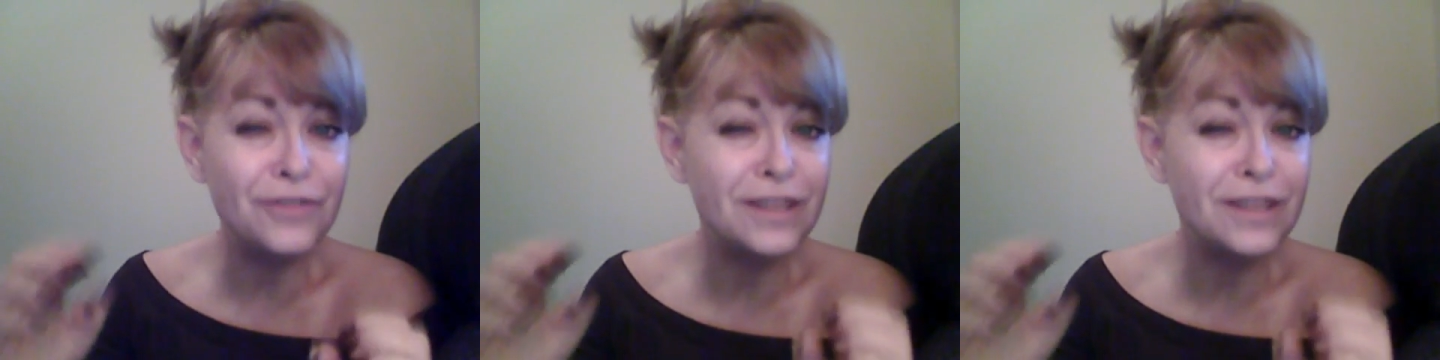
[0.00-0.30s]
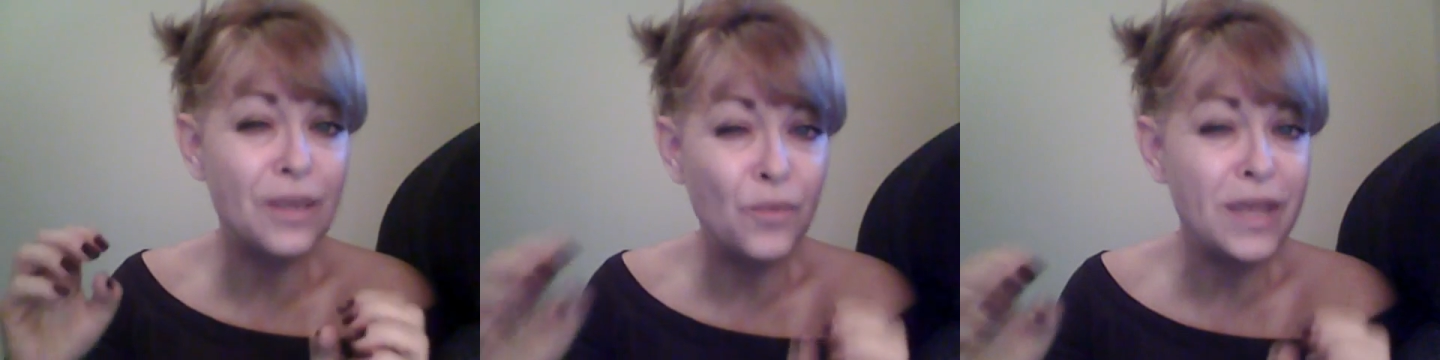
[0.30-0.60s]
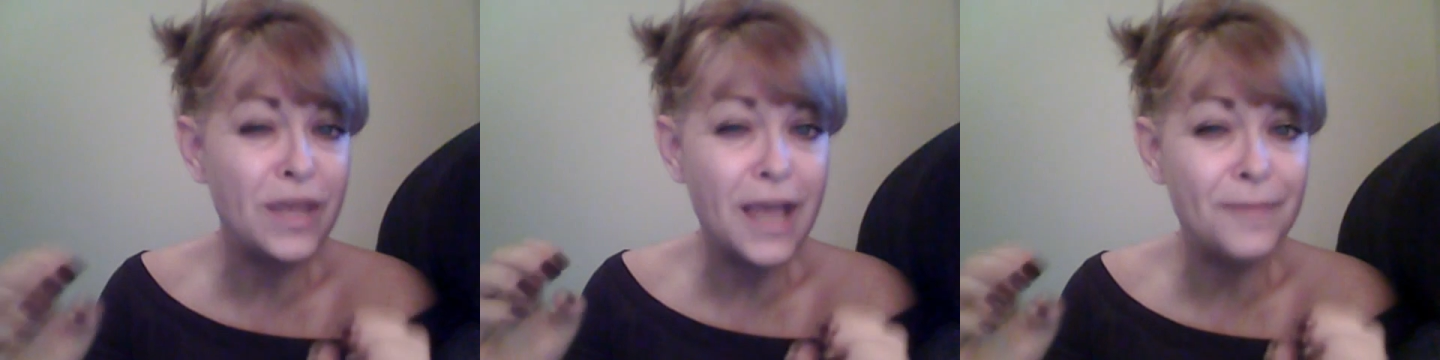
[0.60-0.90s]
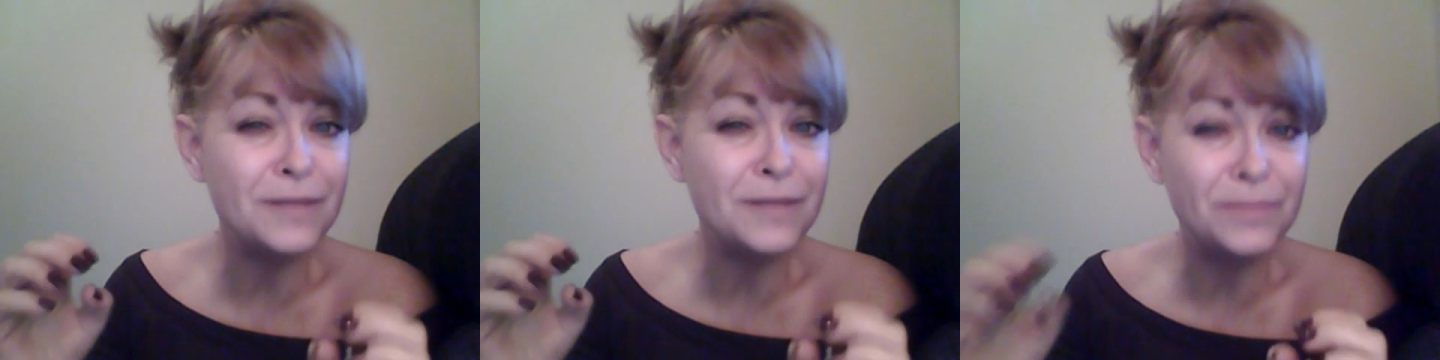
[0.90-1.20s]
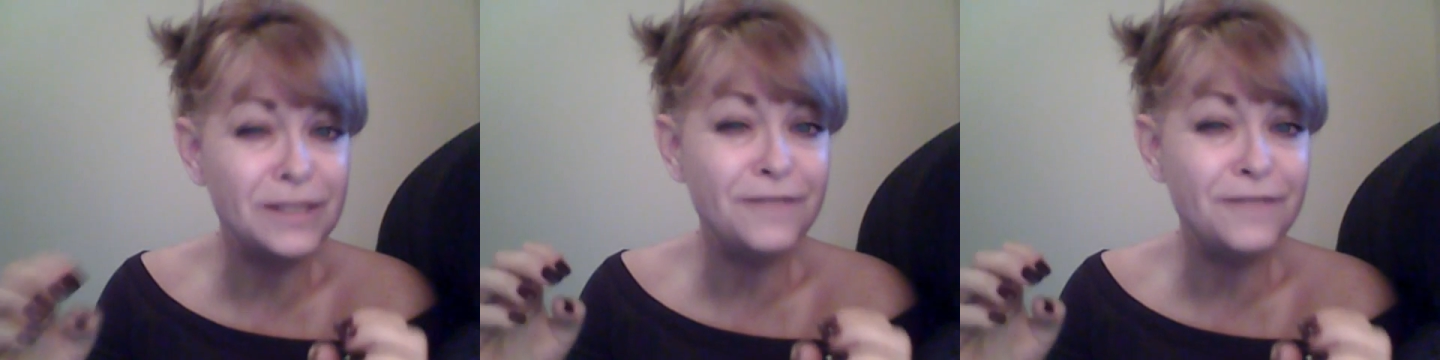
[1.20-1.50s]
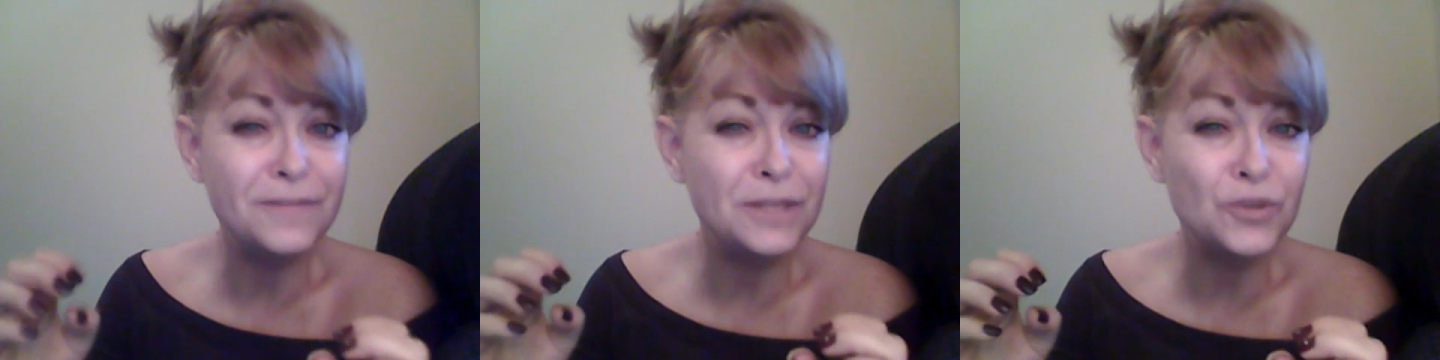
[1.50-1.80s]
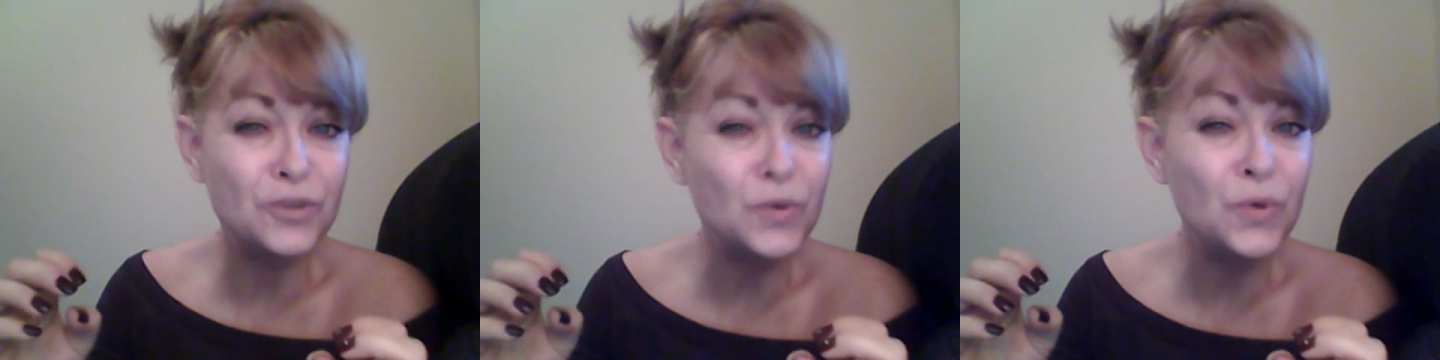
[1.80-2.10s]
thing that we happen to believe to be
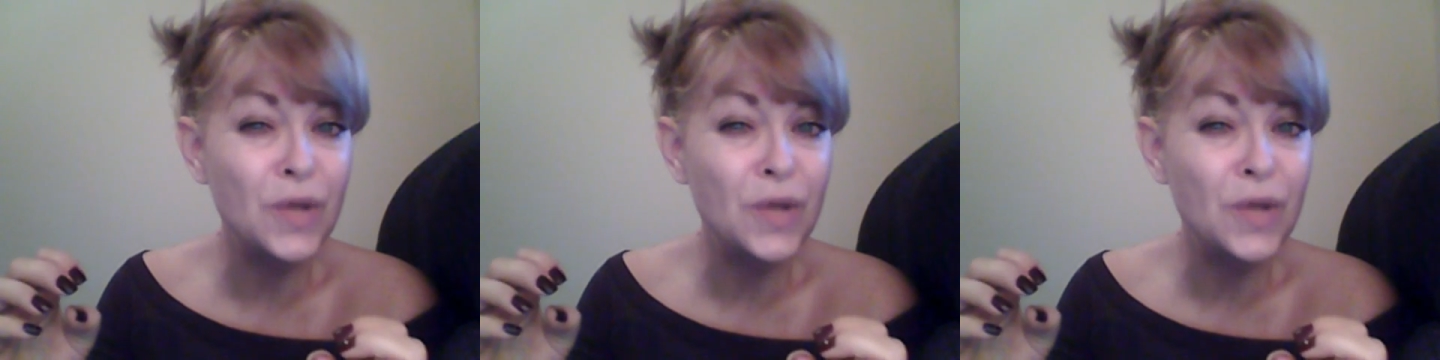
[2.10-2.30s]
true